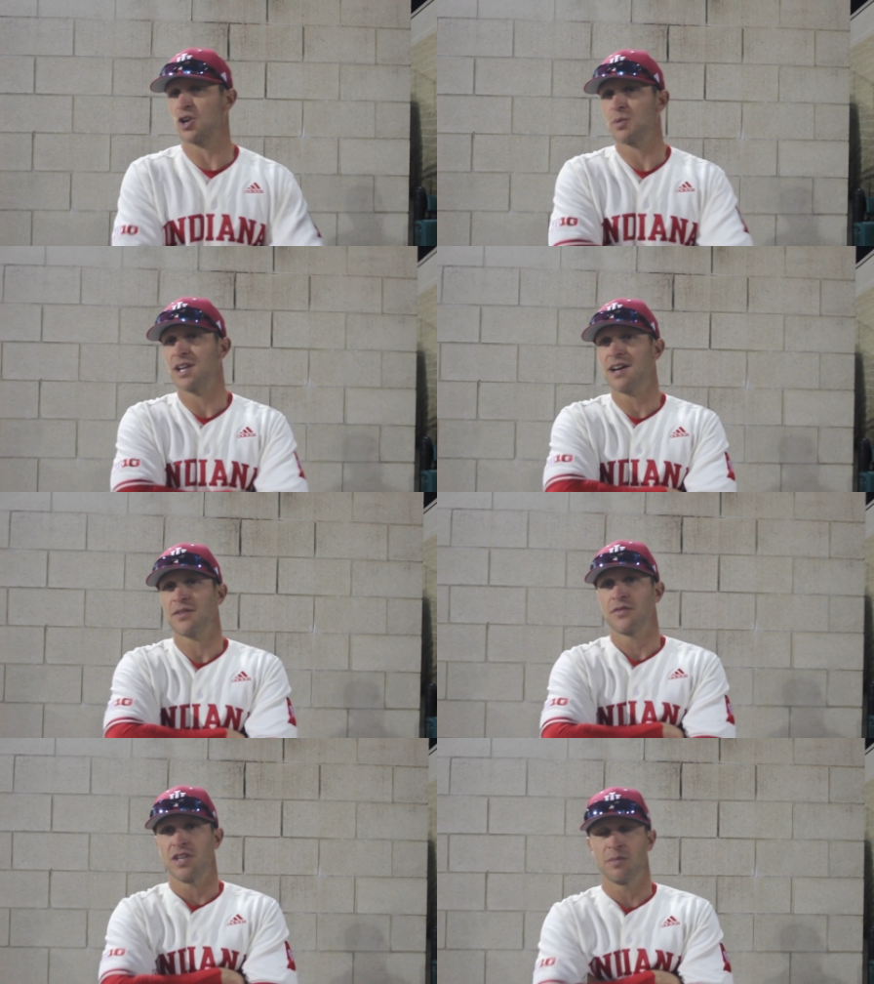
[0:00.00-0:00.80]
Army knife.
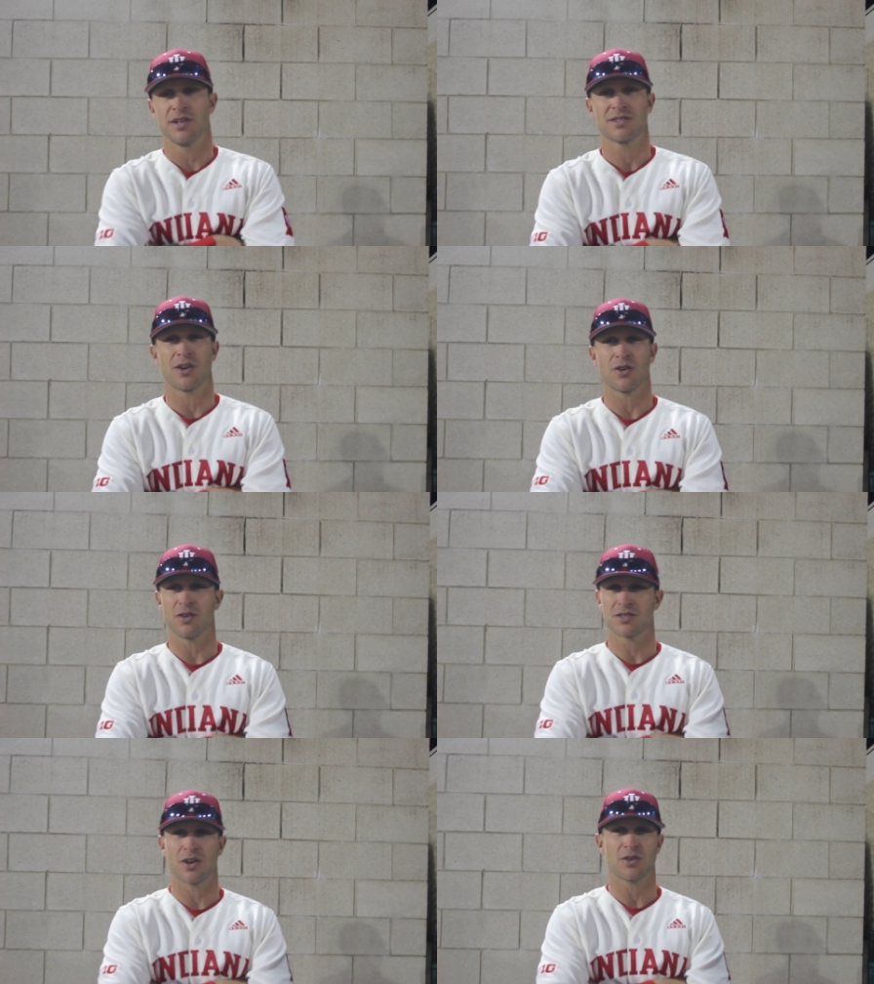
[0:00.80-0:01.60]
If you need me to start,
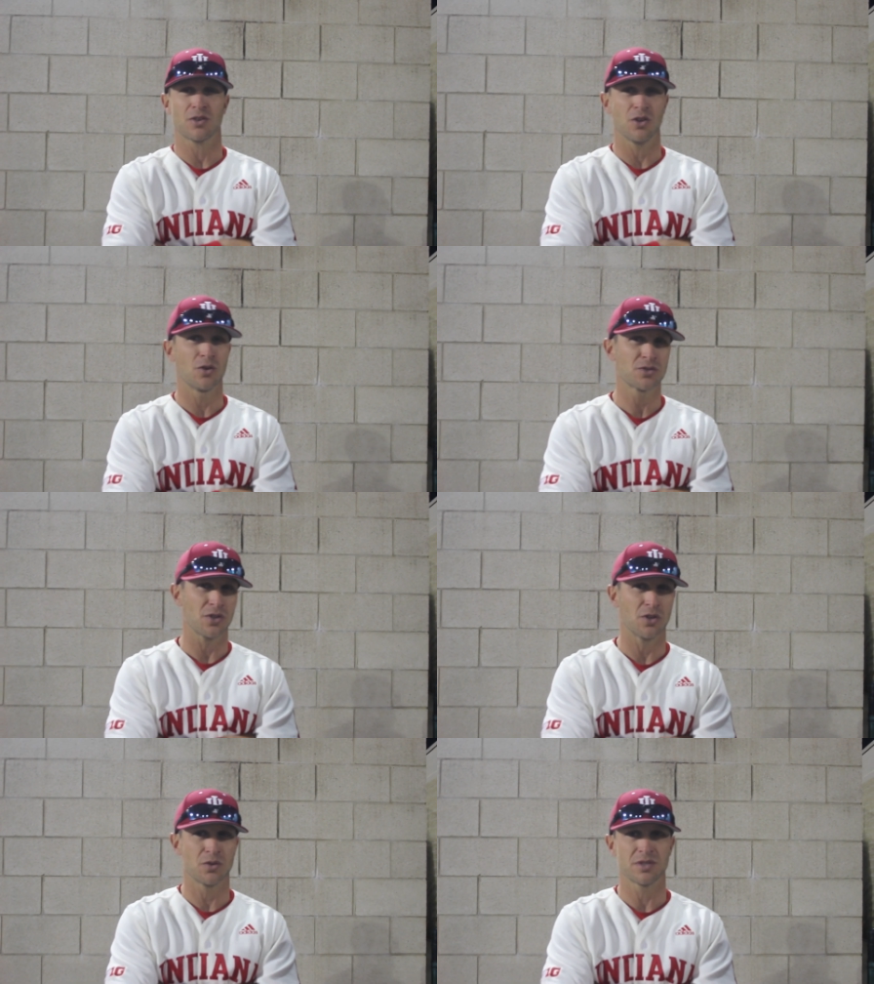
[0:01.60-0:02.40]
I'll start, close,
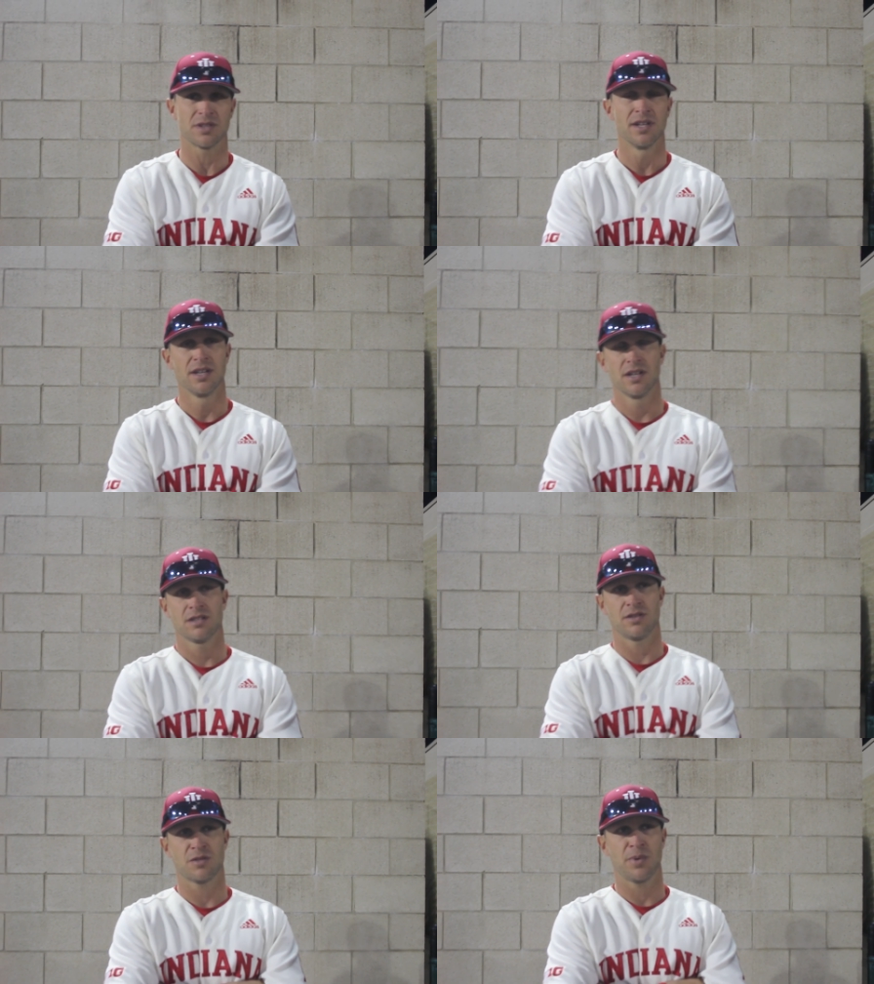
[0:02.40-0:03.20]
and
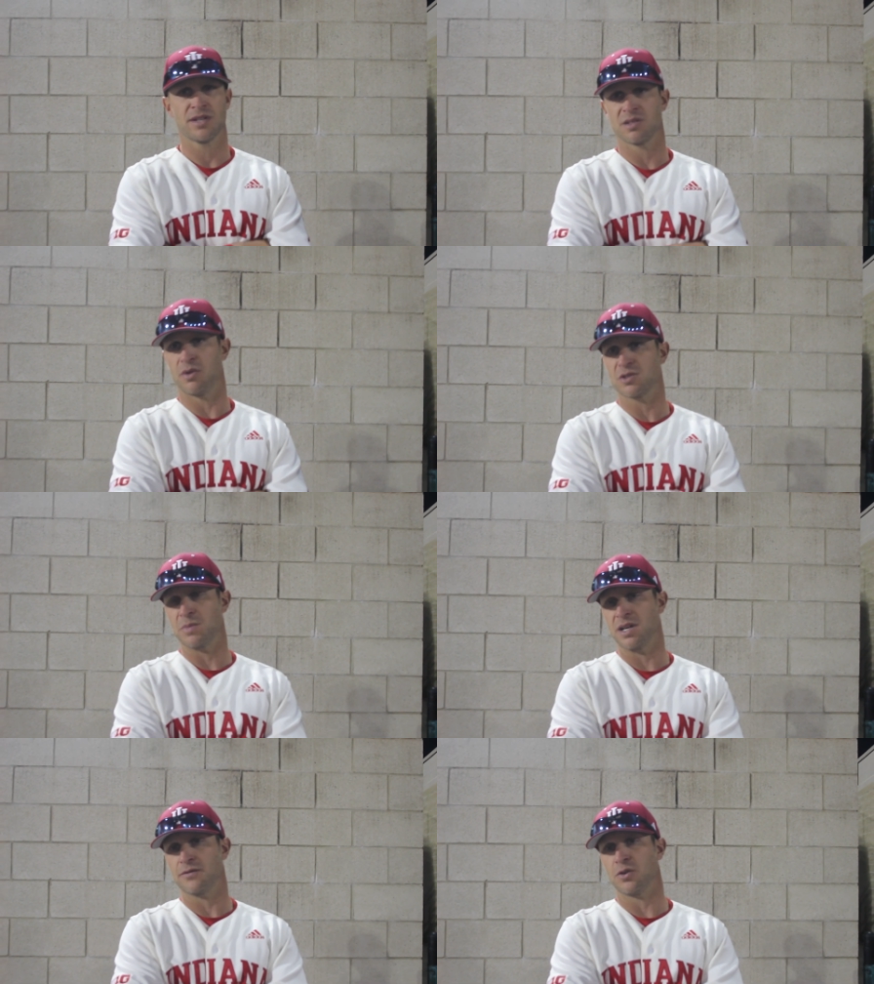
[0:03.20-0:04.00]
just pitch the most
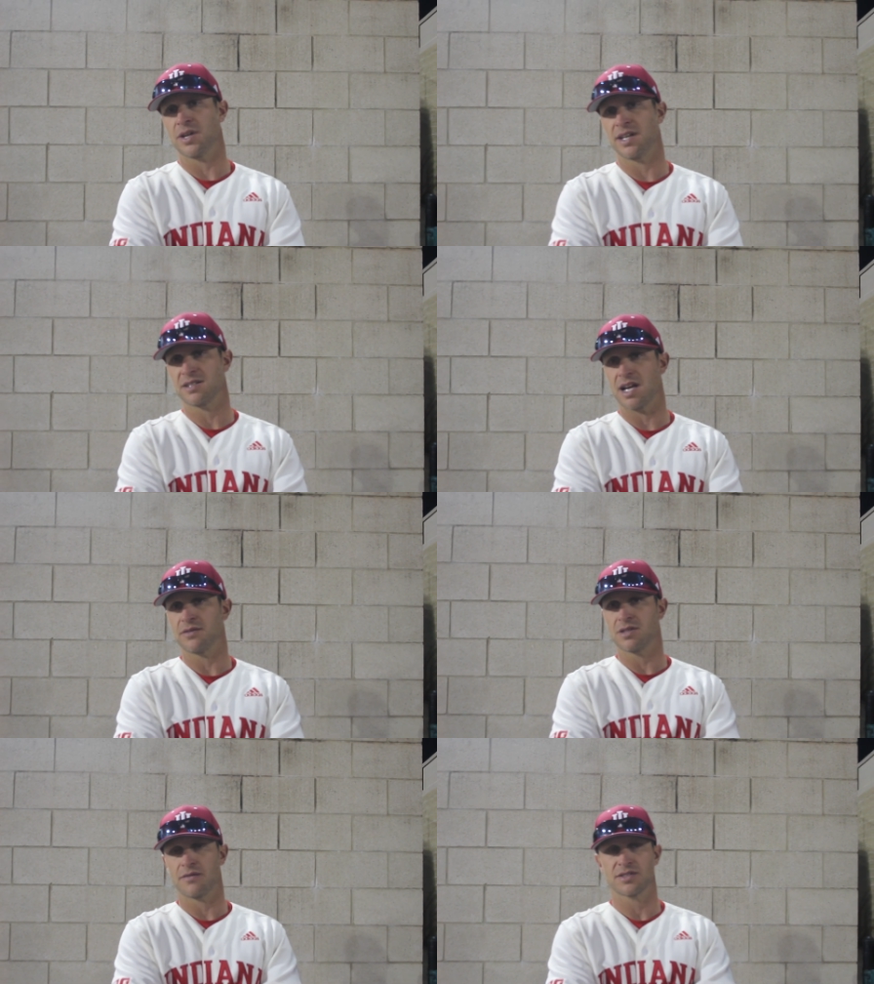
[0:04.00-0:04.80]
meaningful innings, have
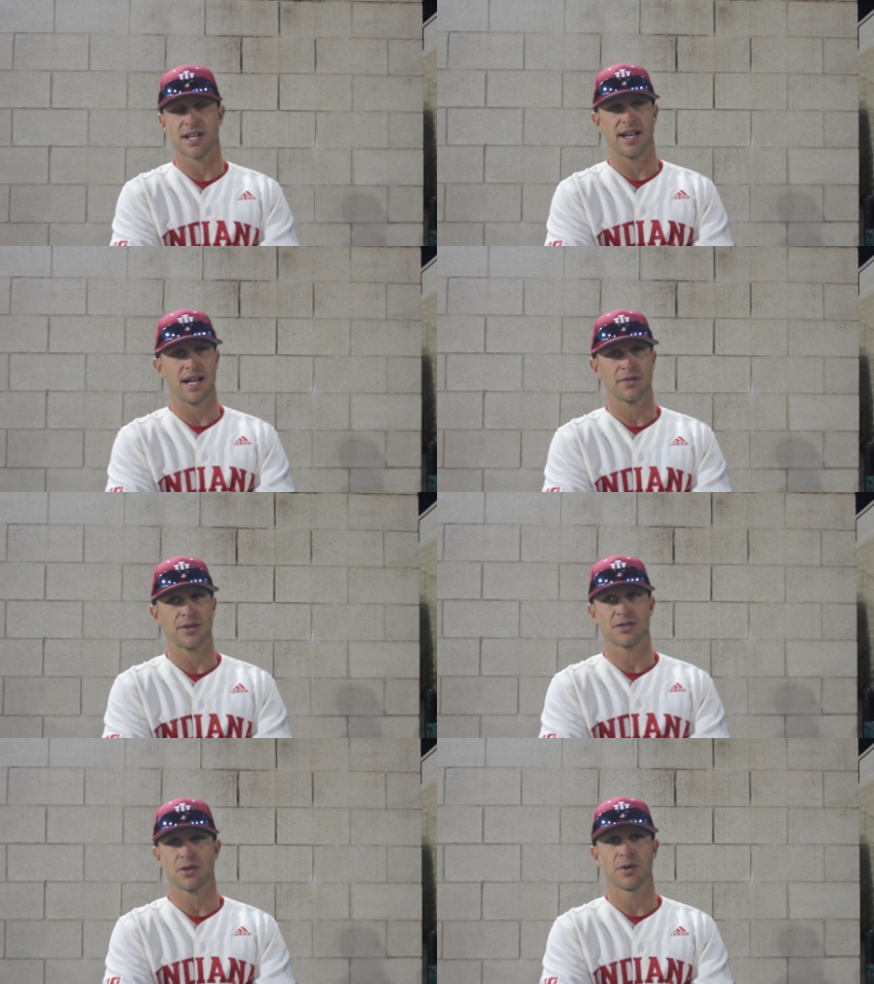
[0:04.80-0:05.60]
the toughest guy out
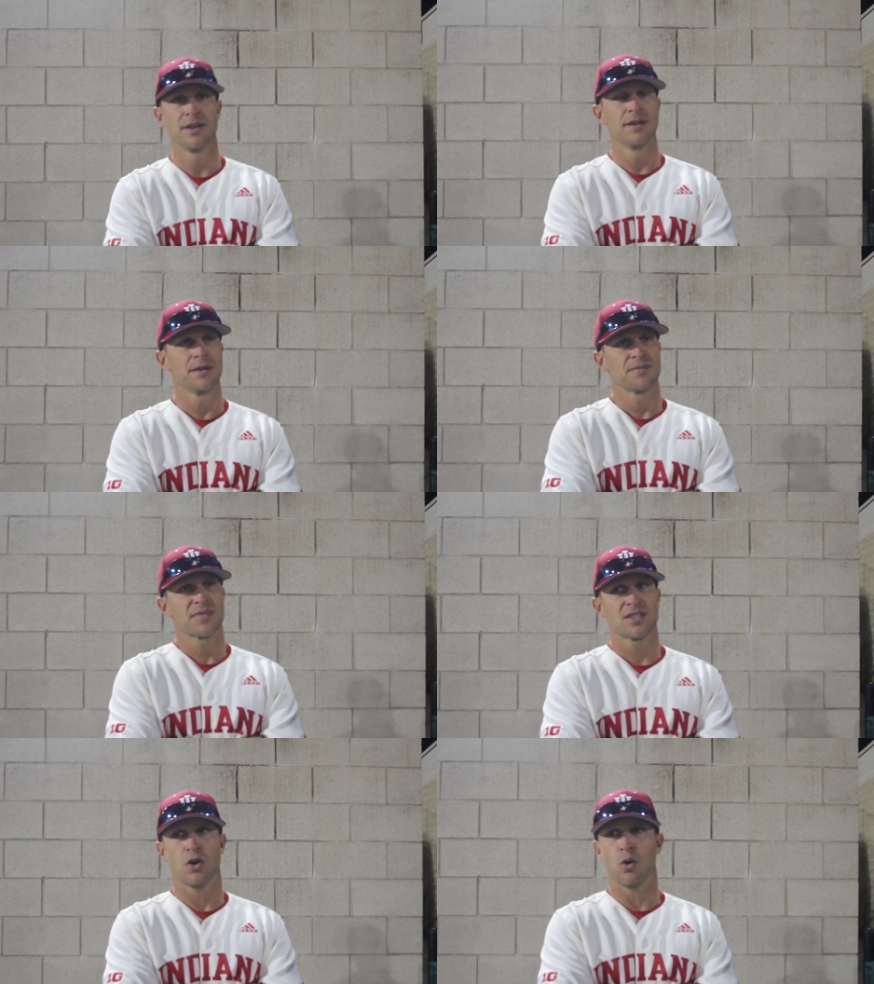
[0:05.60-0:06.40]
there. So
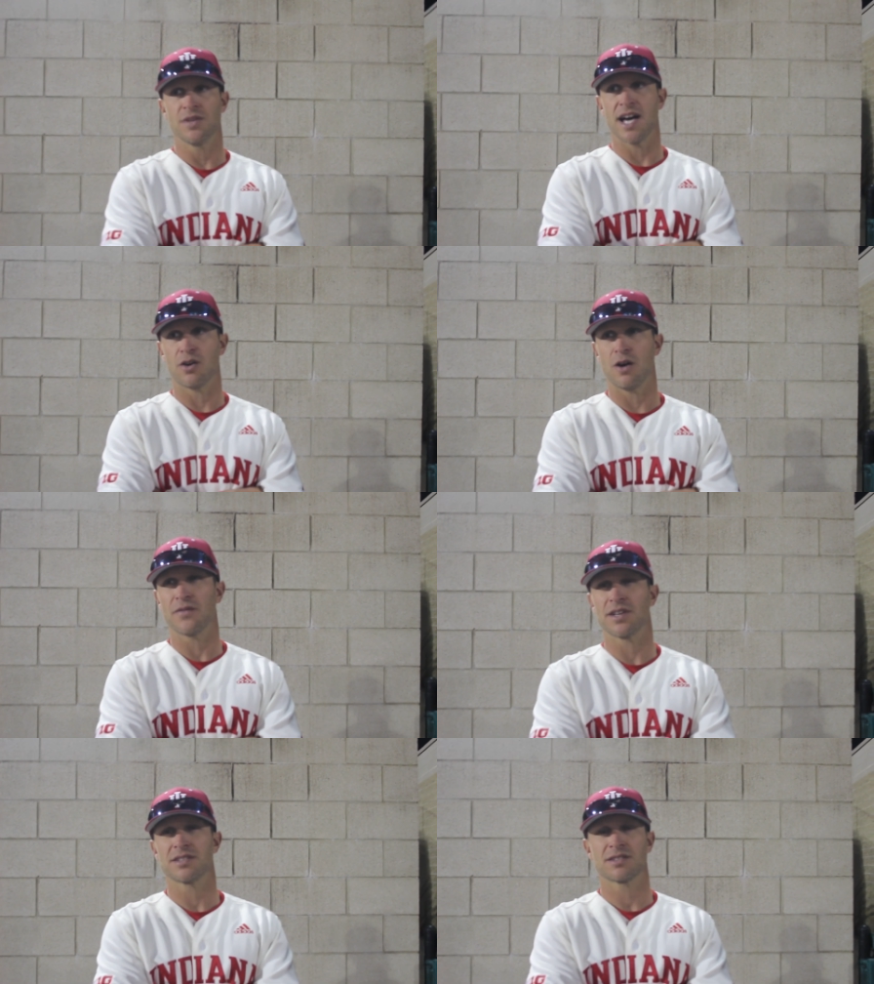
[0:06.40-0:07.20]
to hold that
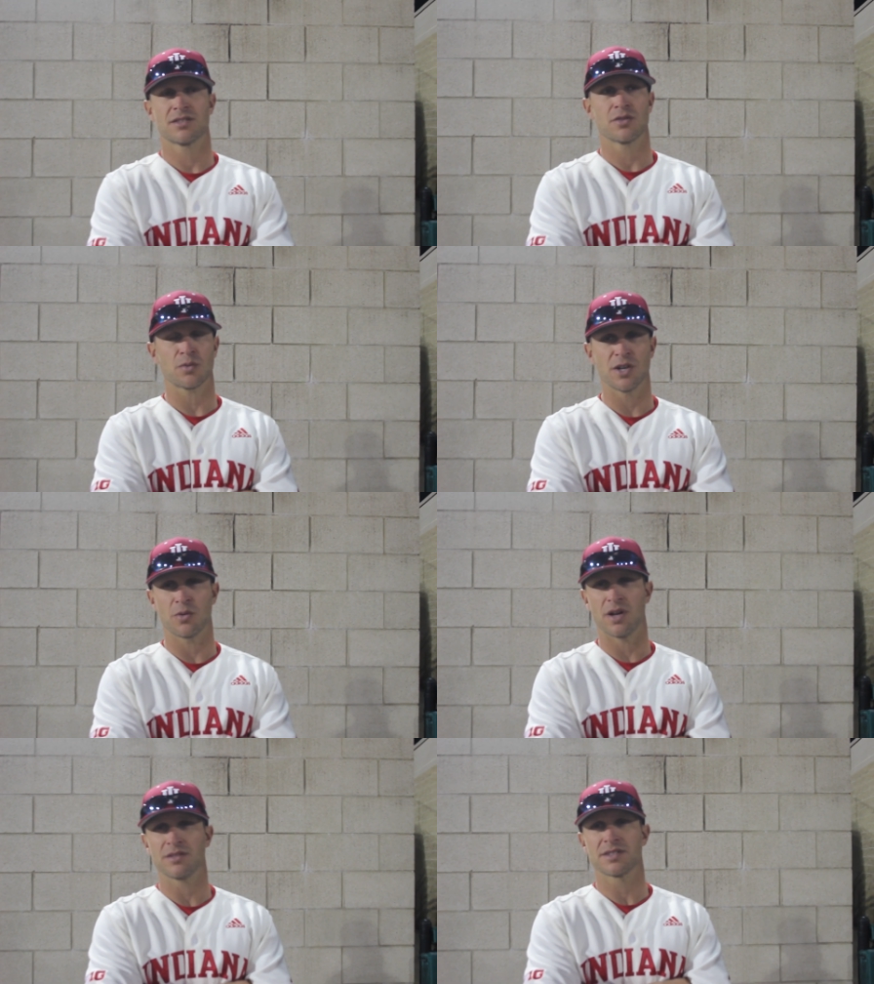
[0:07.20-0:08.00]
offense to 3
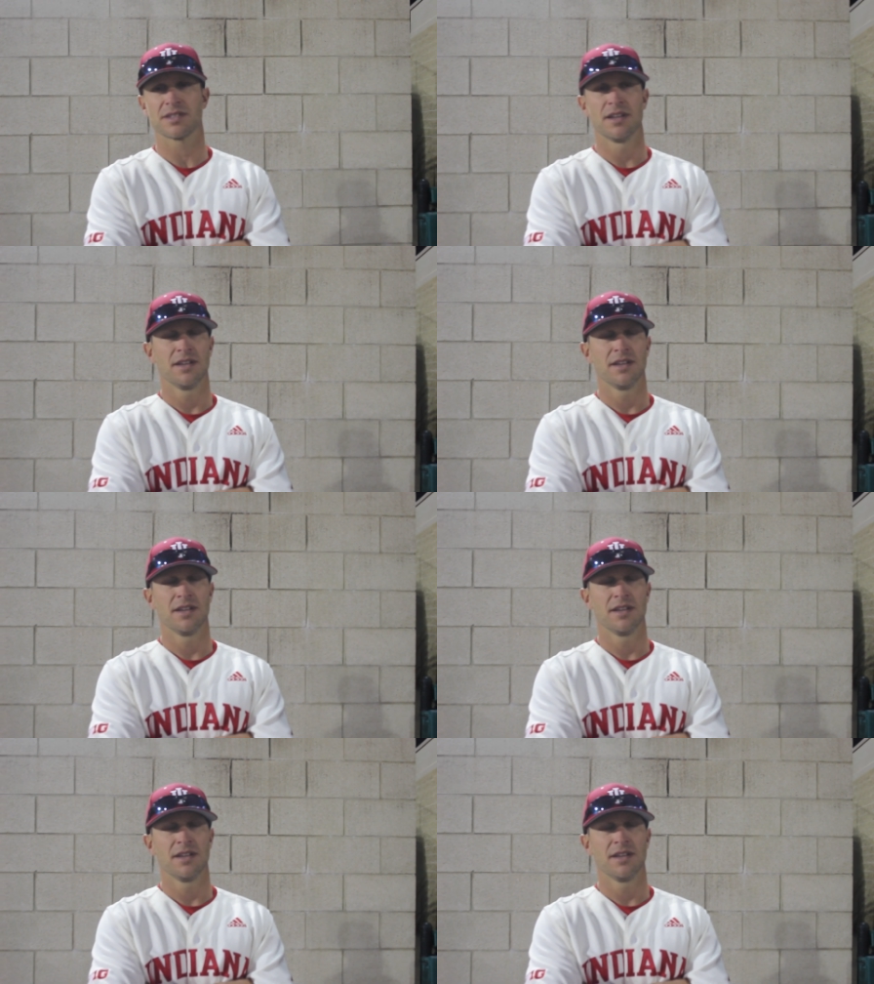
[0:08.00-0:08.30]
runs,